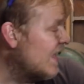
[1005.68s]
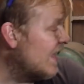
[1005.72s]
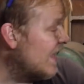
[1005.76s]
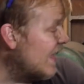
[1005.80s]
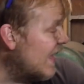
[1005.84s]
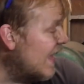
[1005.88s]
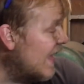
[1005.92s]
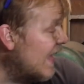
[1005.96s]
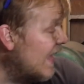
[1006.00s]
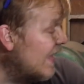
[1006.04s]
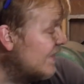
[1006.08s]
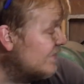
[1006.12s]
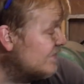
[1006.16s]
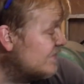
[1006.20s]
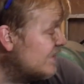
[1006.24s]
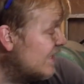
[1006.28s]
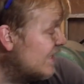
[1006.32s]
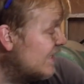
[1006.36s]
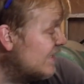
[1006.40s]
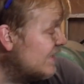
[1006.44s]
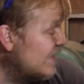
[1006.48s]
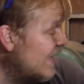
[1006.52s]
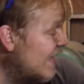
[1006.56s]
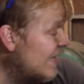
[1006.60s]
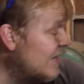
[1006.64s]
And
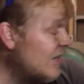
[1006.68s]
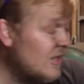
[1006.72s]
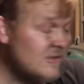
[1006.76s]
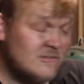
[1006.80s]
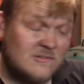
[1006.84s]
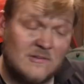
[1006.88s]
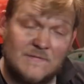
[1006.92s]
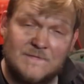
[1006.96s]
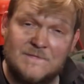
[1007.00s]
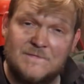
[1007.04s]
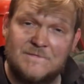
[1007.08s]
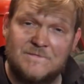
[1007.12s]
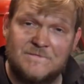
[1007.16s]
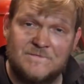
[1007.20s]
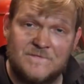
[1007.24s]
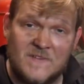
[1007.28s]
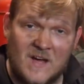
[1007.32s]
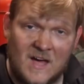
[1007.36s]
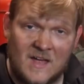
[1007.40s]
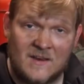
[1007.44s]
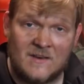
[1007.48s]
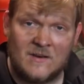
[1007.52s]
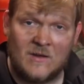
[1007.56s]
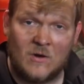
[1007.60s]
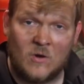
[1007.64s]
yeah, loads of
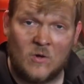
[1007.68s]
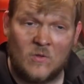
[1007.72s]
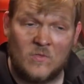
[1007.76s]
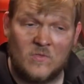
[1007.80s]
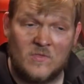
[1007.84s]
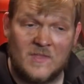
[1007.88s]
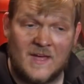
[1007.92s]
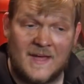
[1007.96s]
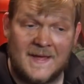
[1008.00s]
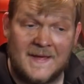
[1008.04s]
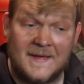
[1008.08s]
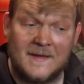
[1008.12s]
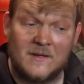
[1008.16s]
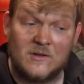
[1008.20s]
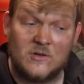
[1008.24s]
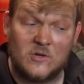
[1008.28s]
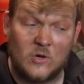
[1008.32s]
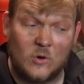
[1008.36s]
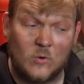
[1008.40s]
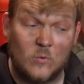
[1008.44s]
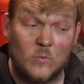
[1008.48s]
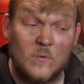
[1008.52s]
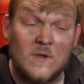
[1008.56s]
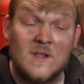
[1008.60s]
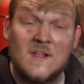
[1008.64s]
fun on there.
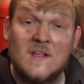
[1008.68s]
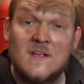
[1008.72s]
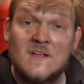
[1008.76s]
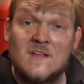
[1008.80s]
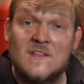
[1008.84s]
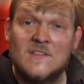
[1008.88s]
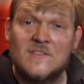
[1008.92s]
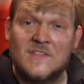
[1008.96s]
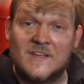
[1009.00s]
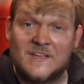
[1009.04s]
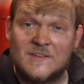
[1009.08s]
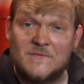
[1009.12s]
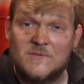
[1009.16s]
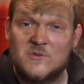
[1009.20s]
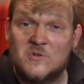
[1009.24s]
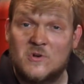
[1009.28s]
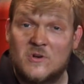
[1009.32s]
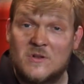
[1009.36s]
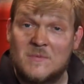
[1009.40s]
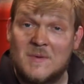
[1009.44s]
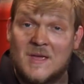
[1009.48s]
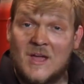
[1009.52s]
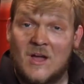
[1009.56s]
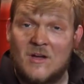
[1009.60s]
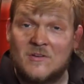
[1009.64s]
Cool. Thank you for
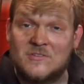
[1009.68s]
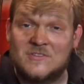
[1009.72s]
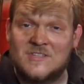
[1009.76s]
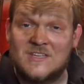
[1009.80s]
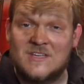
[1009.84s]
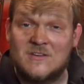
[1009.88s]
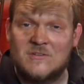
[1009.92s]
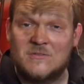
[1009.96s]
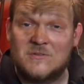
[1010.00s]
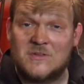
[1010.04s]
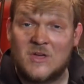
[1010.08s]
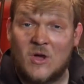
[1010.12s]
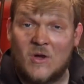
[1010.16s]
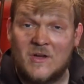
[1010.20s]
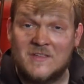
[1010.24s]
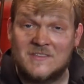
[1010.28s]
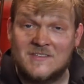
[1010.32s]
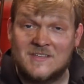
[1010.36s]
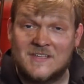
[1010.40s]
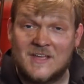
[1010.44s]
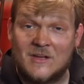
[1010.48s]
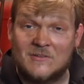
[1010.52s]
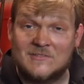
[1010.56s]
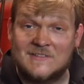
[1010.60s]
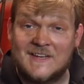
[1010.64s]
joining me. I'll see you guys
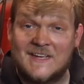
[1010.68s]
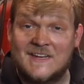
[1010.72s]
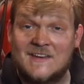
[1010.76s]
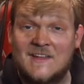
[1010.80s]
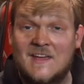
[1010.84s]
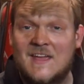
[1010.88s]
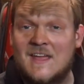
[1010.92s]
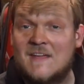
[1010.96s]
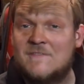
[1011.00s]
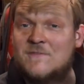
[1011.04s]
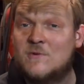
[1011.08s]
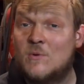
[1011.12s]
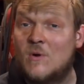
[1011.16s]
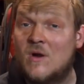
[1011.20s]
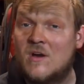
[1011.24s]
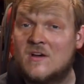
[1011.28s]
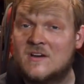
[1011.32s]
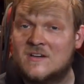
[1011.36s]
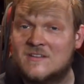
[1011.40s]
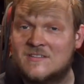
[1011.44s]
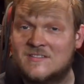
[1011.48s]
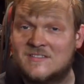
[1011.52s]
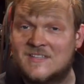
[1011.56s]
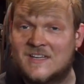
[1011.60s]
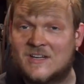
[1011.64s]
and girls later. If you are
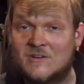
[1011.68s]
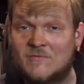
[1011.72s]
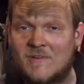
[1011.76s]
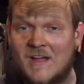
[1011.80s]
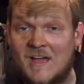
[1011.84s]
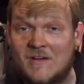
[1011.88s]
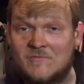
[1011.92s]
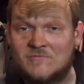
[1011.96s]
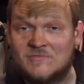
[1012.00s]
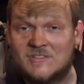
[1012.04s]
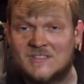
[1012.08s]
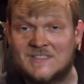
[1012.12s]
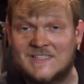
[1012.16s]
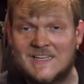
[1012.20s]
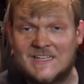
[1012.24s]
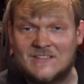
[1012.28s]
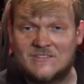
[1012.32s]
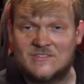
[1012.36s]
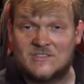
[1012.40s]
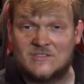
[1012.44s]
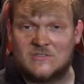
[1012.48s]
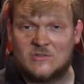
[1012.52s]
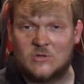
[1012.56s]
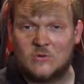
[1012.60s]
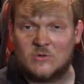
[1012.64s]
going to stick around,
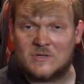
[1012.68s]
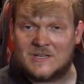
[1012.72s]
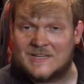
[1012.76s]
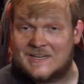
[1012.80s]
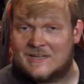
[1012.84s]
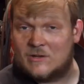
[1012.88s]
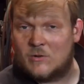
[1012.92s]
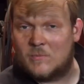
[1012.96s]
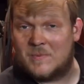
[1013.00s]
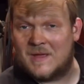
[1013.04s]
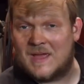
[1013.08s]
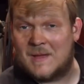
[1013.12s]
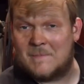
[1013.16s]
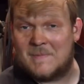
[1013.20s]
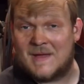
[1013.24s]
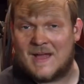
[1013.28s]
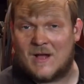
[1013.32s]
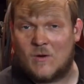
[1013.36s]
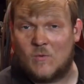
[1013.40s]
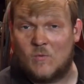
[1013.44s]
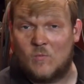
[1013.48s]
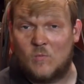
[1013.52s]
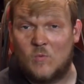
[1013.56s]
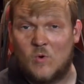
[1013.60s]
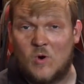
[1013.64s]
let's talk a little bit
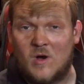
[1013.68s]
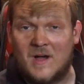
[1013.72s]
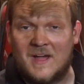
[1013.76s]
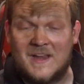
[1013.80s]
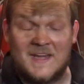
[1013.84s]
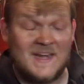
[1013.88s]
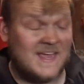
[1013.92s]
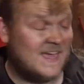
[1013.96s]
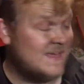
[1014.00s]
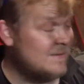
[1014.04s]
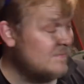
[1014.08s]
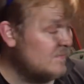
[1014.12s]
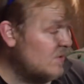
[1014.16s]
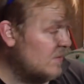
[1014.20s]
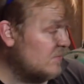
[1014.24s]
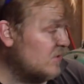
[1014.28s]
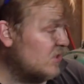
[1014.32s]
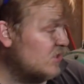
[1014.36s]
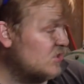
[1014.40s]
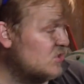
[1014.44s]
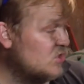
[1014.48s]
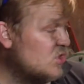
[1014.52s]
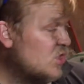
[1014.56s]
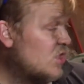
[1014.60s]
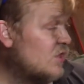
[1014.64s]
about what name I'm
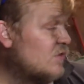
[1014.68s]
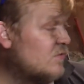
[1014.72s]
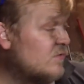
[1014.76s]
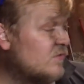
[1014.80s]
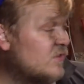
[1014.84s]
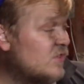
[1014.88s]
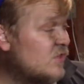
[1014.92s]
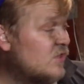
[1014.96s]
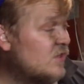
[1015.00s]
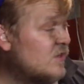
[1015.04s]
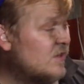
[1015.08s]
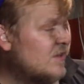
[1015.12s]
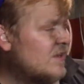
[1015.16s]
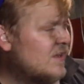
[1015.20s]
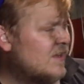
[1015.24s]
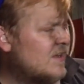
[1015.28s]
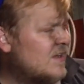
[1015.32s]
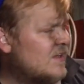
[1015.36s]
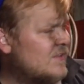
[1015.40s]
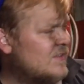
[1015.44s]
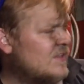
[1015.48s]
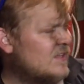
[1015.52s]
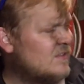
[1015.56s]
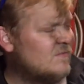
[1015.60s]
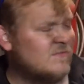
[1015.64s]
going to choose for
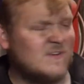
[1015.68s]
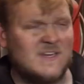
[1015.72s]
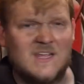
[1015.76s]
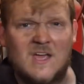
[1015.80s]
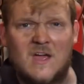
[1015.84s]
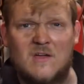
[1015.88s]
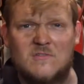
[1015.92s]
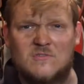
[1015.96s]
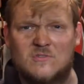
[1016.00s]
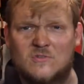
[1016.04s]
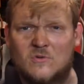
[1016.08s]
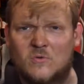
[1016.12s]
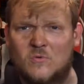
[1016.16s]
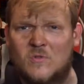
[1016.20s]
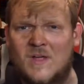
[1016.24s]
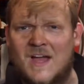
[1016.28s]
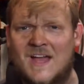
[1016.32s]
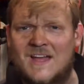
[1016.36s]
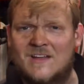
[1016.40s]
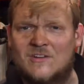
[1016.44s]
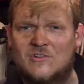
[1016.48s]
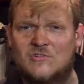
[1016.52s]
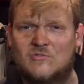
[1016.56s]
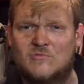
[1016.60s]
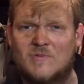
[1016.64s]
these videos and all
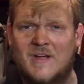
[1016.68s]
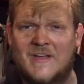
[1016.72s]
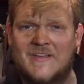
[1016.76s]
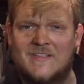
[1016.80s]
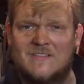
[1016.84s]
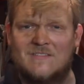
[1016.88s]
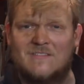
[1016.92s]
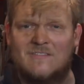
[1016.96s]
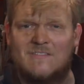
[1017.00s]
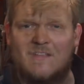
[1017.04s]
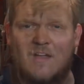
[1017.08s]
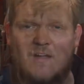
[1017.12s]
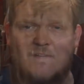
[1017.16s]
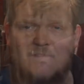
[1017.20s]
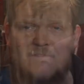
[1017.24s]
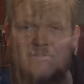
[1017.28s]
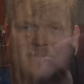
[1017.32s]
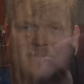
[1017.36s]
that great stuff.